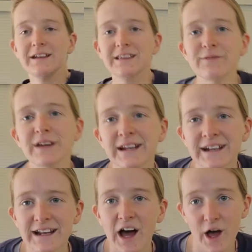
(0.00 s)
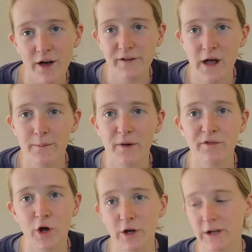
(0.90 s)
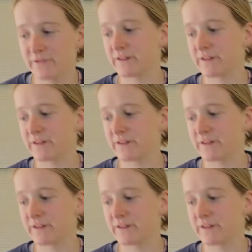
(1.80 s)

Then we're going to need 1/2 cup of coconut